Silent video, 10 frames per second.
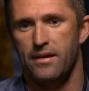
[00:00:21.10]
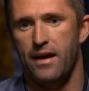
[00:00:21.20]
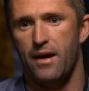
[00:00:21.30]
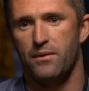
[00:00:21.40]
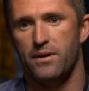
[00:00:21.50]

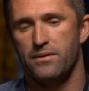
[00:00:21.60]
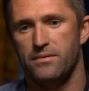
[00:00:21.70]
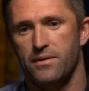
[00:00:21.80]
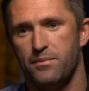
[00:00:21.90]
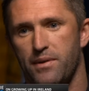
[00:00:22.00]
Yeah, well,
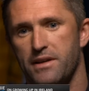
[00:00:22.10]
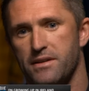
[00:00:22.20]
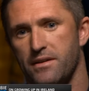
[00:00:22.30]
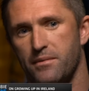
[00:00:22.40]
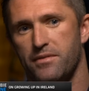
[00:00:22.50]

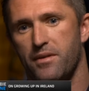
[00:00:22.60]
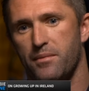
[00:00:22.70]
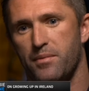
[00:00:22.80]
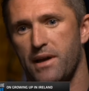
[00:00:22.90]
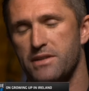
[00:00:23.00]
I'm
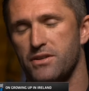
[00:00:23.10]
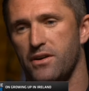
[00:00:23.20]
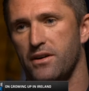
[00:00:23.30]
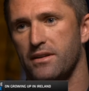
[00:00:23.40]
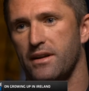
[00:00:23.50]
from a place
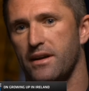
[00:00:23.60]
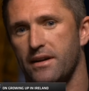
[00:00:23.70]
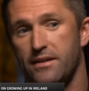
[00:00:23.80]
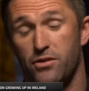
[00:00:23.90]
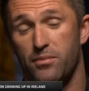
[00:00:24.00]
called
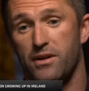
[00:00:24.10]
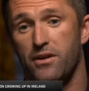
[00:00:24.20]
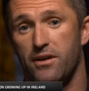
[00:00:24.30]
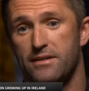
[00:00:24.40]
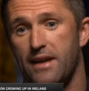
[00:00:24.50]
in Dublin
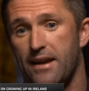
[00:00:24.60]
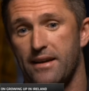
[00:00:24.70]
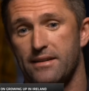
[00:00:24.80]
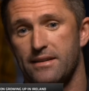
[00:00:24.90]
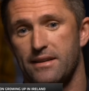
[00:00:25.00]
called
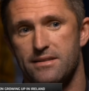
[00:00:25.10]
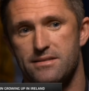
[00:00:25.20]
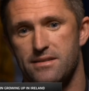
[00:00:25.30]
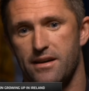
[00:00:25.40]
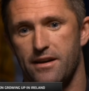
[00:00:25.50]
Tala, and
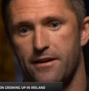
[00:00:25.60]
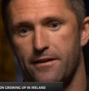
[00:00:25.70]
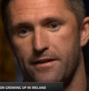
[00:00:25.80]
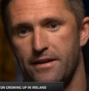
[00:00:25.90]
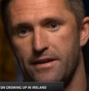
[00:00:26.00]
it's in
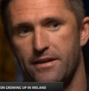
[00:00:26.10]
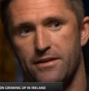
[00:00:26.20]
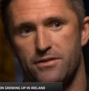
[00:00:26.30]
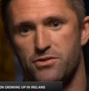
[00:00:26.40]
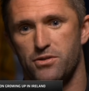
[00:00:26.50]

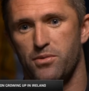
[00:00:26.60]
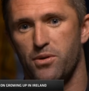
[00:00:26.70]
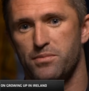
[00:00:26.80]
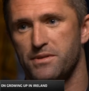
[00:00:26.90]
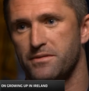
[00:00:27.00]
the
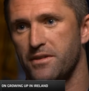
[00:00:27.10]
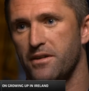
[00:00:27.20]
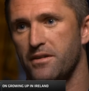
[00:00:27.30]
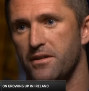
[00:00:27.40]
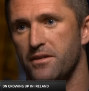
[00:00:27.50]
suburbs
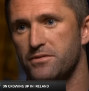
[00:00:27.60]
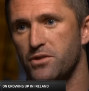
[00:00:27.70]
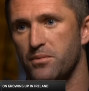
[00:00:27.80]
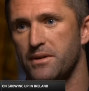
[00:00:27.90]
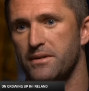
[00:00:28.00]

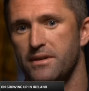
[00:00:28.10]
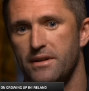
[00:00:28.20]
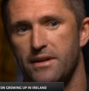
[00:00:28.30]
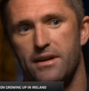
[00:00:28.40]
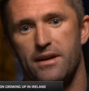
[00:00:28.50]
of Dublin.
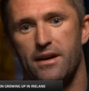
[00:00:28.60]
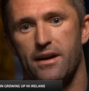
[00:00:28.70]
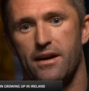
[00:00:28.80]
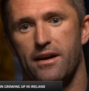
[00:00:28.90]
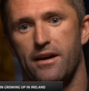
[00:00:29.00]

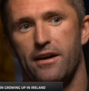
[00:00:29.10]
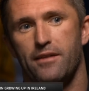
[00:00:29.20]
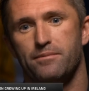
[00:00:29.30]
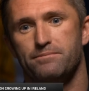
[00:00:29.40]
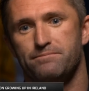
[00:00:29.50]

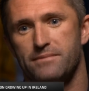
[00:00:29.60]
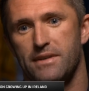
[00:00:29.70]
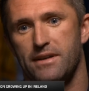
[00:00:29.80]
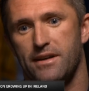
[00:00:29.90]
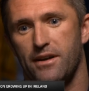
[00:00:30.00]

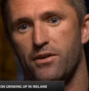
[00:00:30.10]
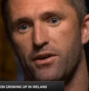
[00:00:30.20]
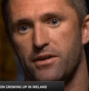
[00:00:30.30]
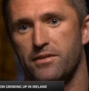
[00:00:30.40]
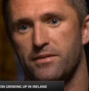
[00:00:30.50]
You know,
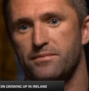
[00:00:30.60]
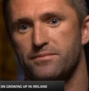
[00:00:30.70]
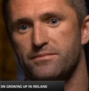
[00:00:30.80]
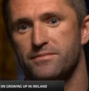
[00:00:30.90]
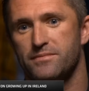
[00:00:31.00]
kind of
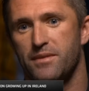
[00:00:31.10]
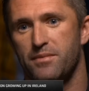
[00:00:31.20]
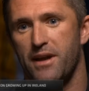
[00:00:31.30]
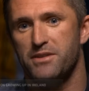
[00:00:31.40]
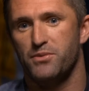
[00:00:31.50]
a
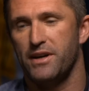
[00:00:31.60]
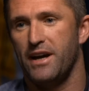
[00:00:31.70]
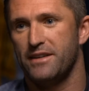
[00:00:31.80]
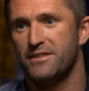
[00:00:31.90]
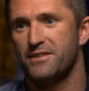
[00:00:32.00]
place where
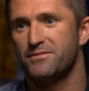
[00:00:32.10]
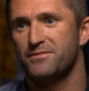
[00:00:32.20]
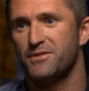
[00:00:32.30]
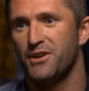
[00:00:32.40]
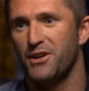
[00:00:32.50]
you had to
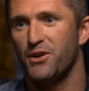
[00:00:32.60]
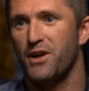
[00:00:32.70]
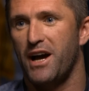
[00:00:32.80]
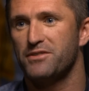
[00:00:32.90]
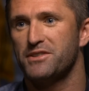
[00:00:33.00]
kind of
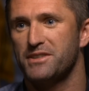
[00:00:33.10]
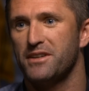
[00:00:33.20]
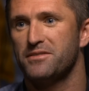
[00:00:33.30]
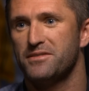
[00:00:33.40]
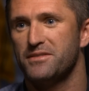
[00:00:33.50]
look after
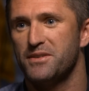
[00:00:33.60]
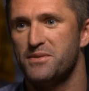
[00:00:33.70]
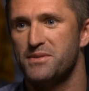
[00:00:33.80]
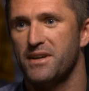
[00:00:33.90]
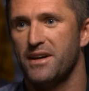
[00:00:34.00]
yourself. It was.